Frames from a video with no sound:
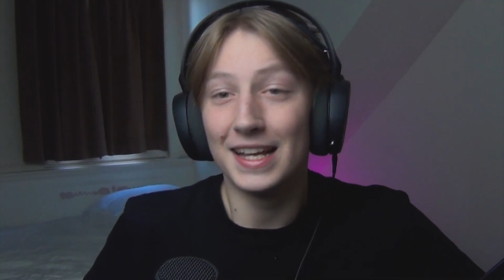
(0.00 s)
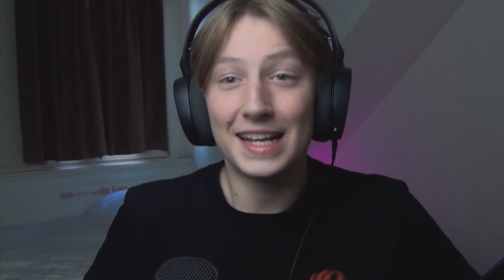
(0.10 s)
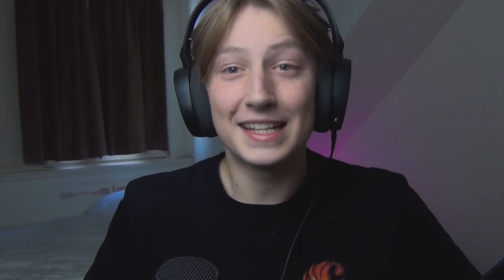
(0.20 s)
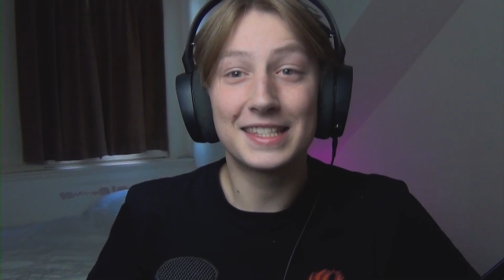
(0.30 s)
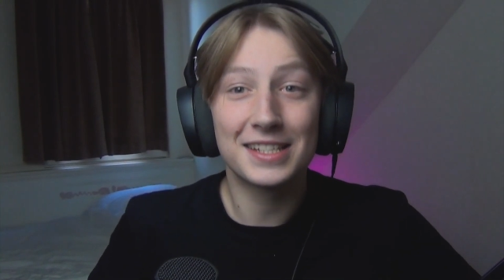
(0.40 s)

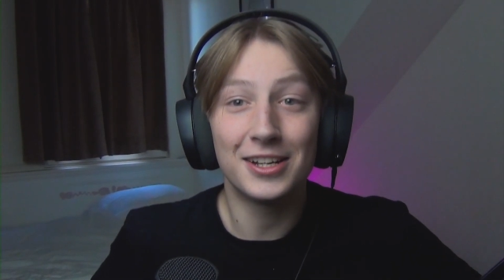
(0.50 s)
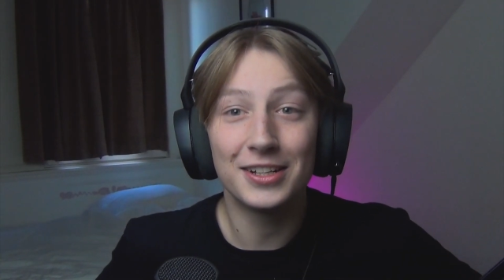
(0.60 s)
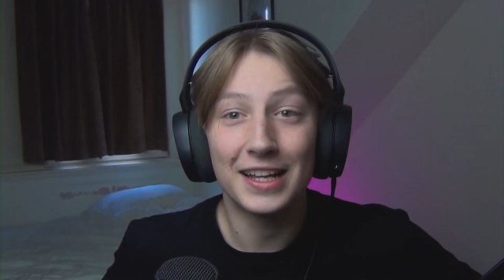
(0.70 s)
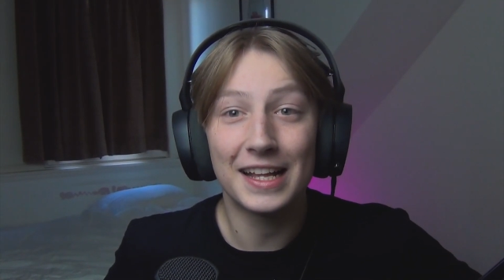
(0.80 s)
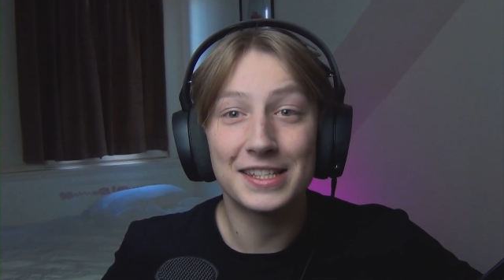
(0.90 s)
It's
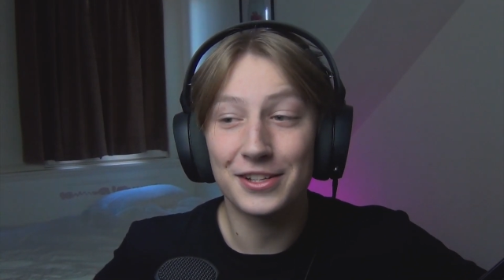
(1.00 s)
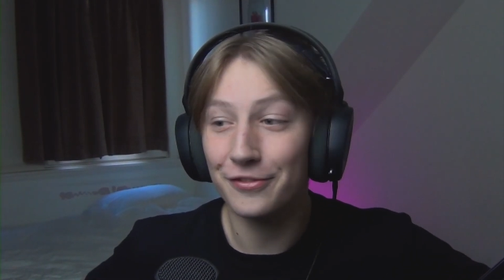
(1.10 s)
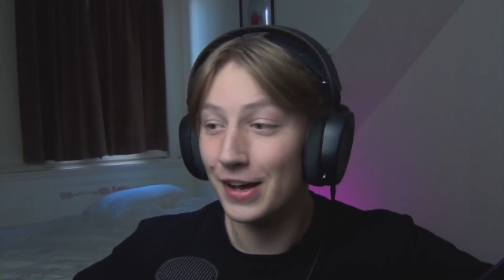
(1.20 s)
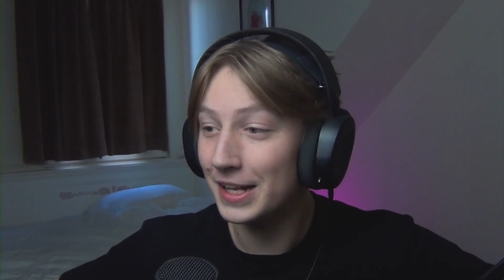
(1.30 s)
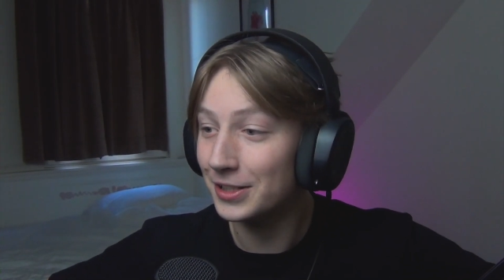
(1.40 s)
gonna it's the
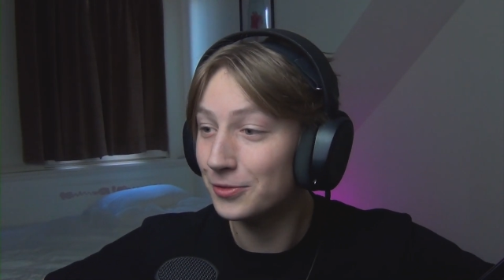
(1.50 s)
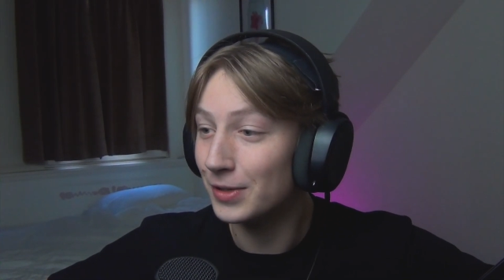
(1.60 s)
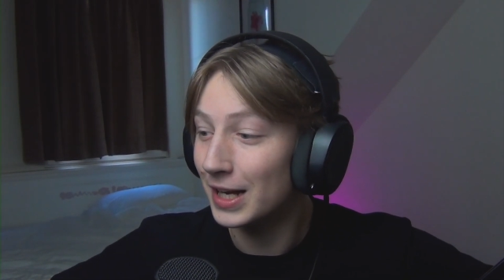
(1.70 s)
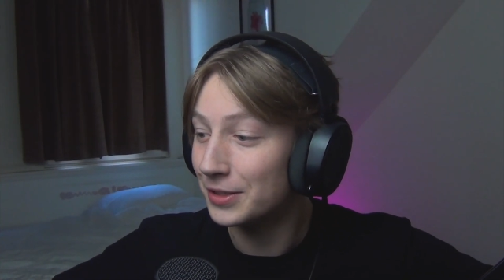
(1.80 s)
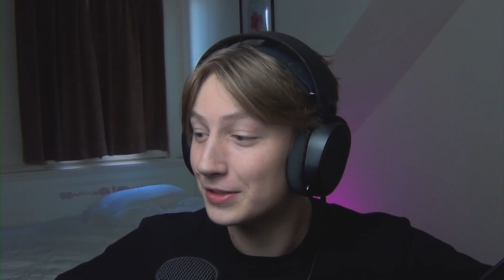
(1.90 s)
final
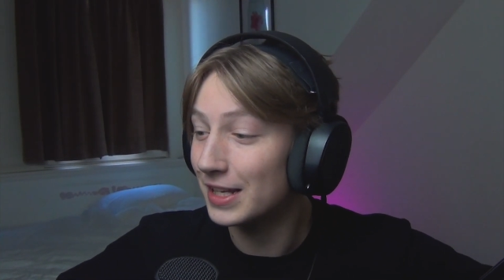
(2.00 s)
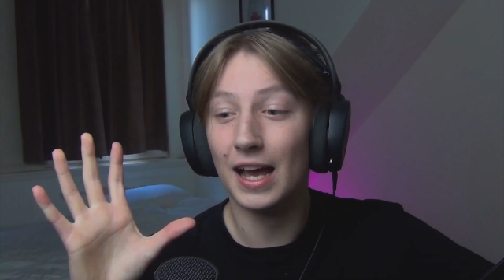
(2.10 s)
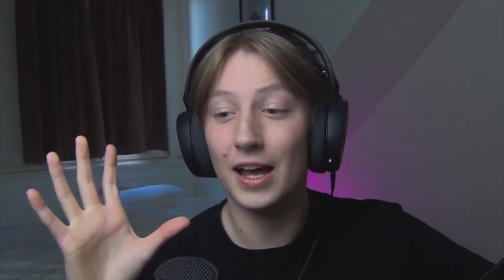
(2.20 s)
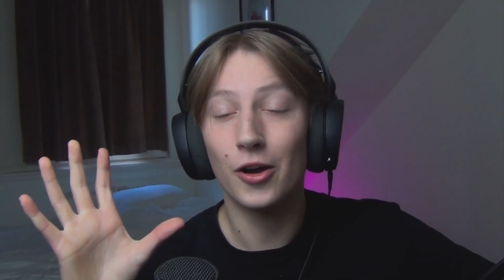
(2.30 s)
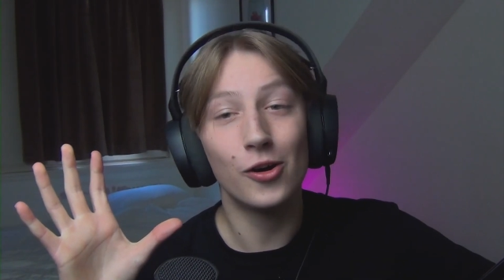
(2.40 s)
round.
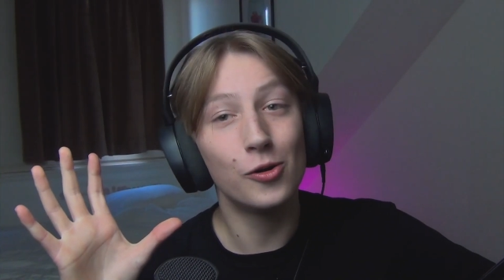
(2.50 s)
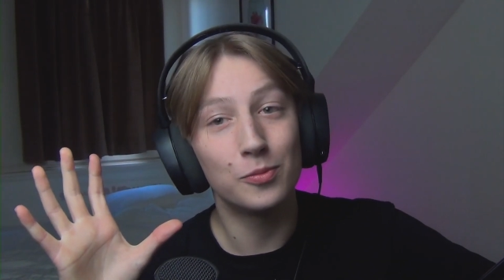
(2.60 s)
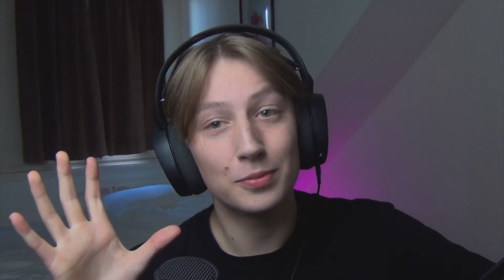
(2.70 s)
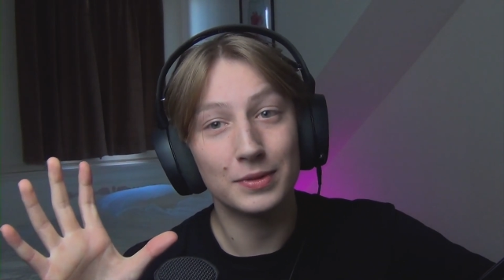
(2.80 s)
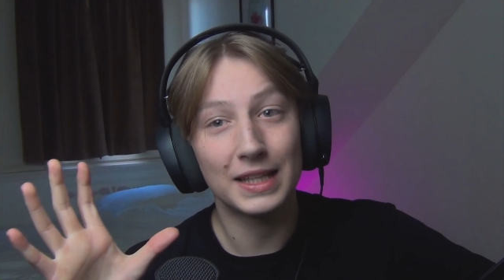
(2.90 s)
I
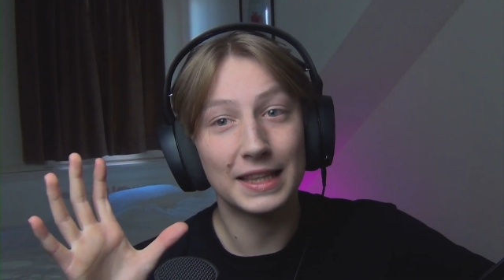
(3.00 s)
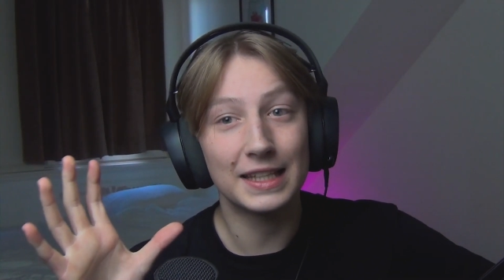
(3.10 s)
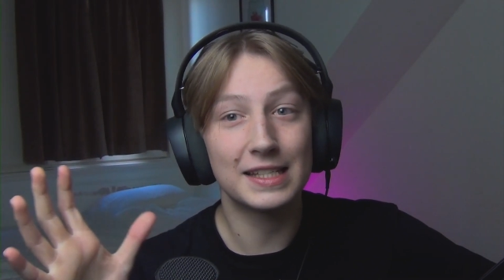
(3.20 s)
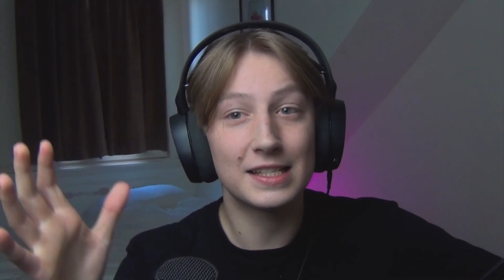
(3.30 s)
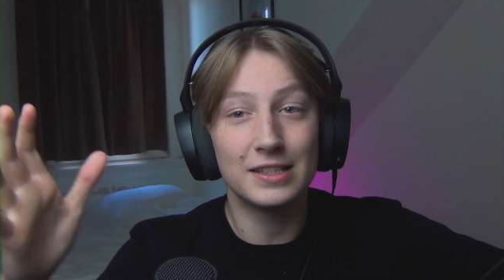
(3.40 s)
hope that
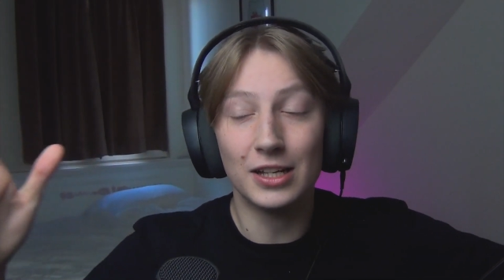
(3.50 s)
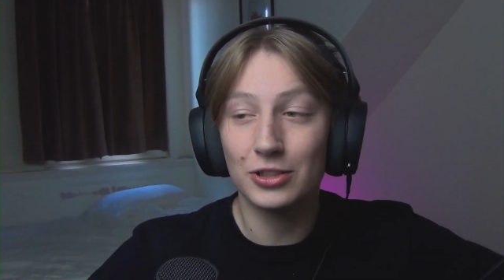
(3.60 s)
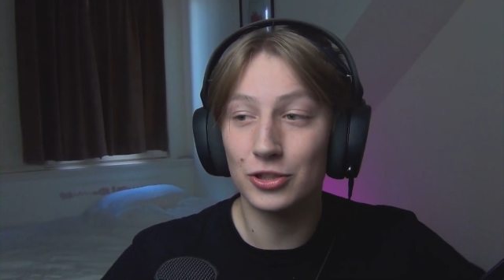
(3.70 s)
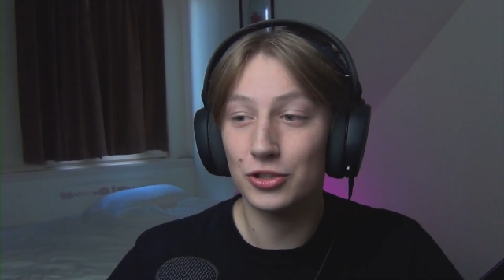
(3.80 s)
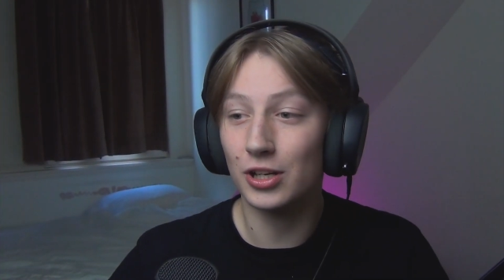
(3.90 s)
this is
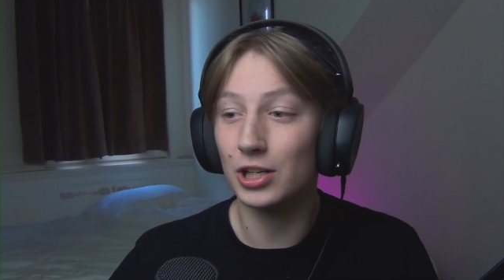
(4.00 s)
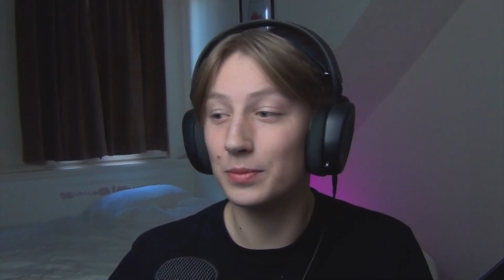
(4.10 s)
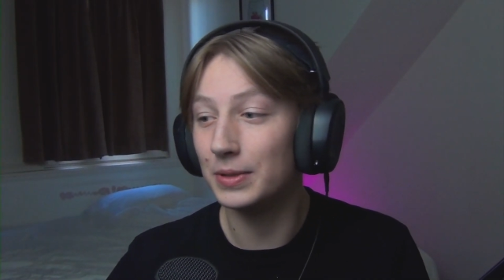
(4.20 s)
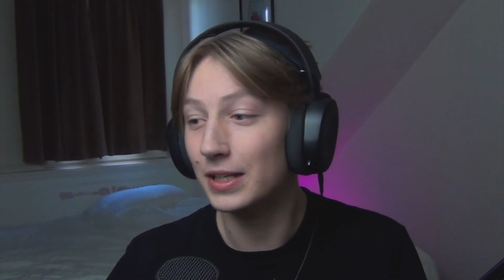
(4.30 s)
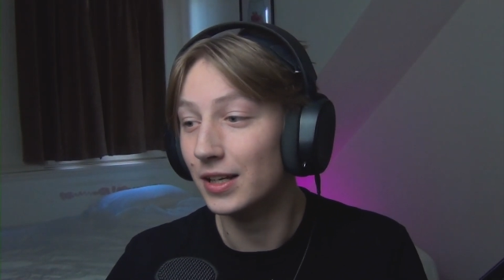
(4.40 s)
not just gonna
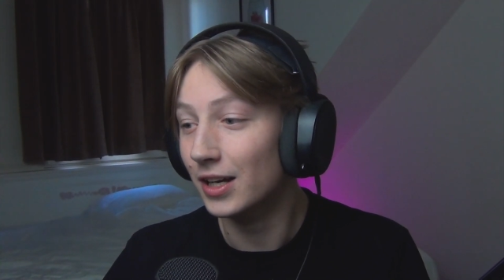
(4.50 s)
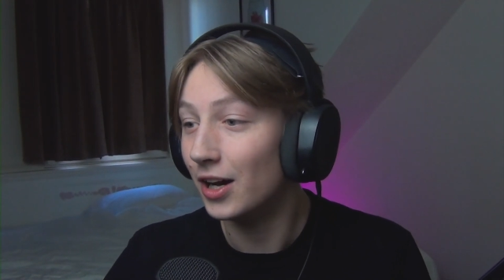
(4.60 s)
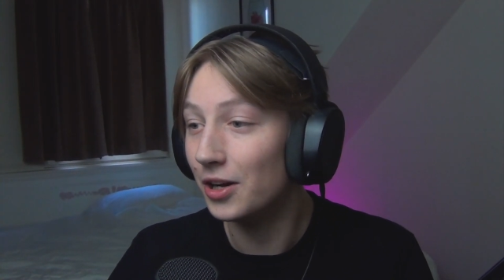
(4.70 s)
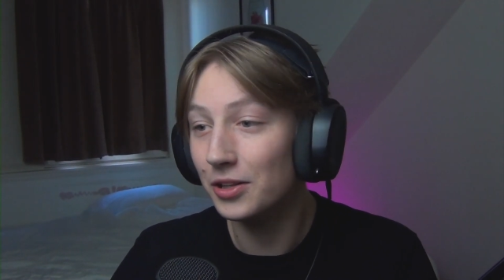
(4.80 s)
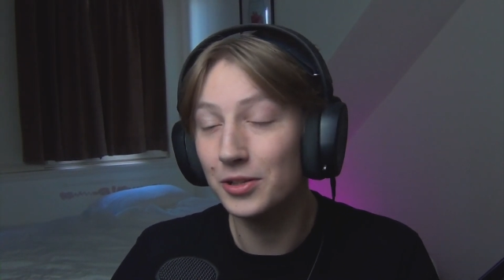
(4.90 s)
be
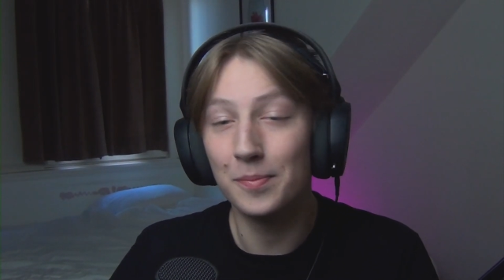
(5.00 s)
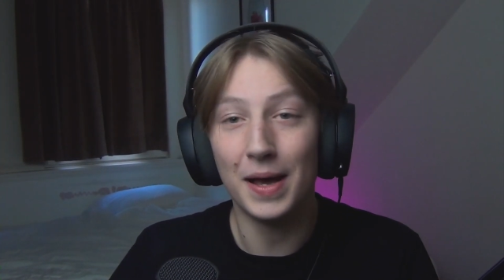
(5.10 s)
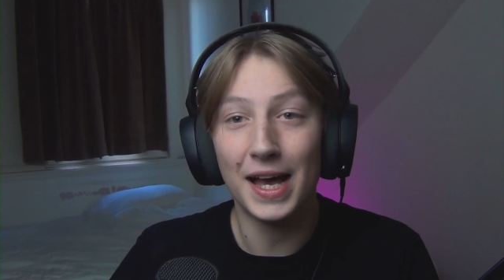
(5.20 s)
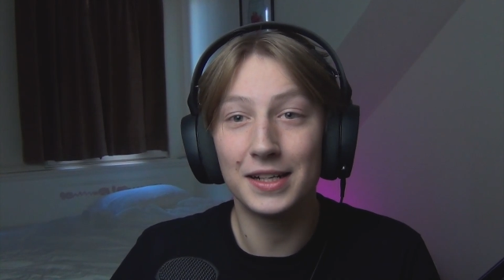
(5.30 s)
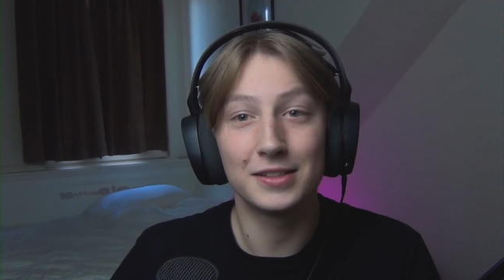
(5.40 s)
all the
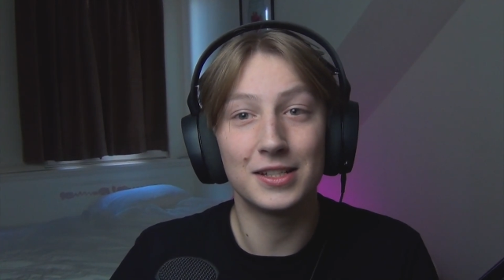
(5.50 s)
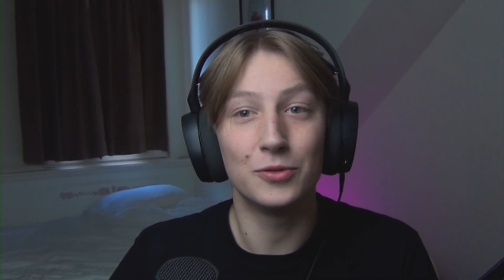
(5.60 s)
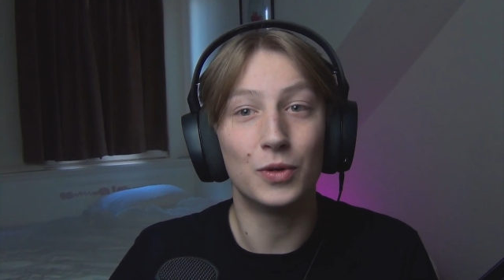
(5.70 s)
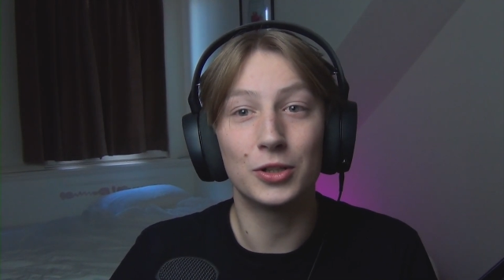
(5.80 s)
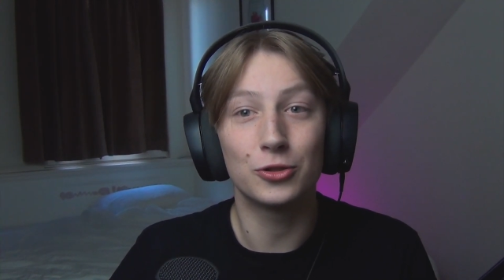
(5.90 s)
battles
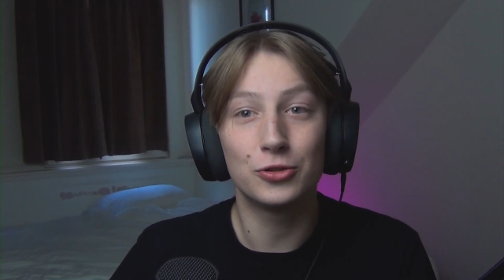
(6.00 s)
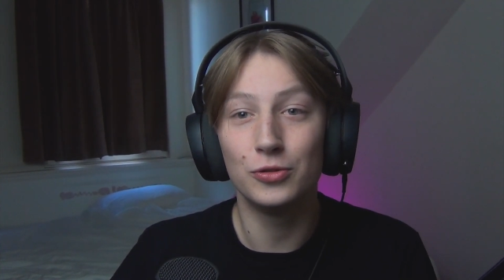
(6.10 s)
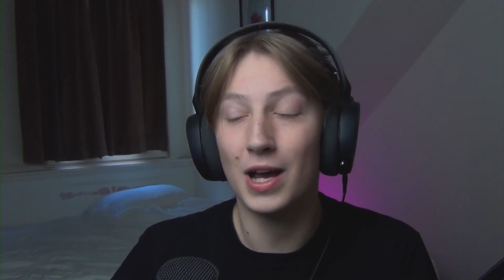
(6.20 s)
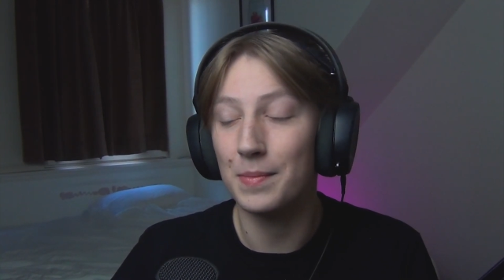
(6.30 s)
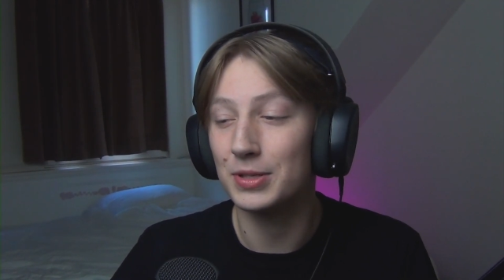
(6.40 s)
in one or
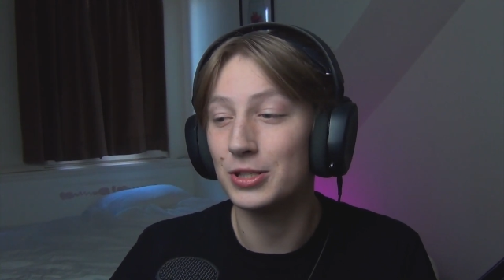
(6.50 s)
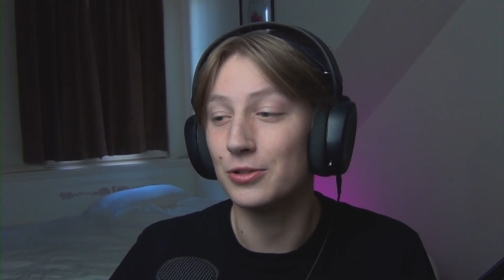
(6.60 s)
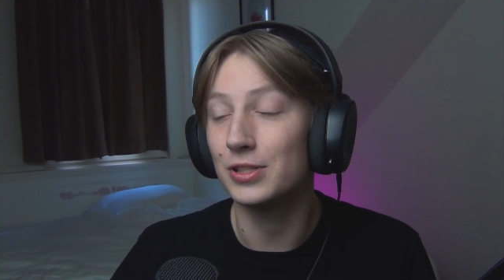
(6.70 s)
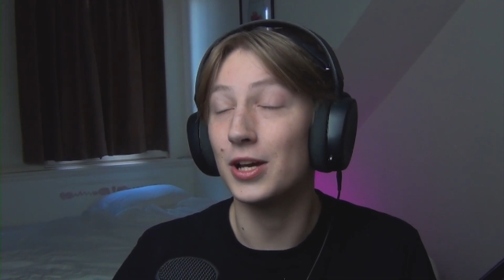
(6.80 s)
two episodes.